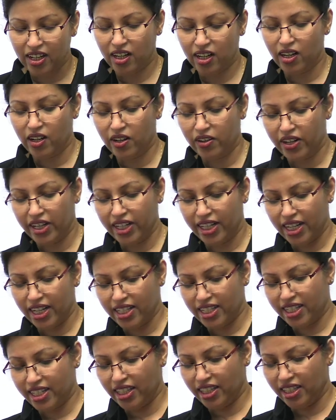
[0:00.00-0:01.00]
All right,
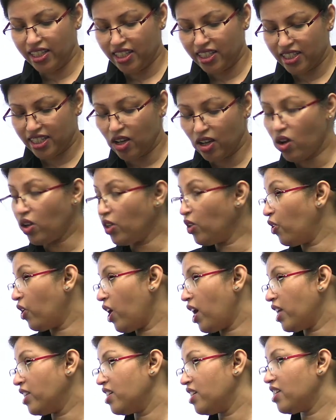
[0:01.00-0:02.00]
let's get this. So your
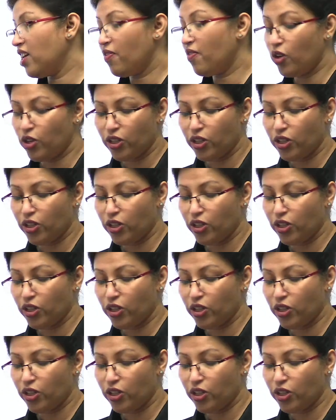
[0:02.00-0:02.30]
answers have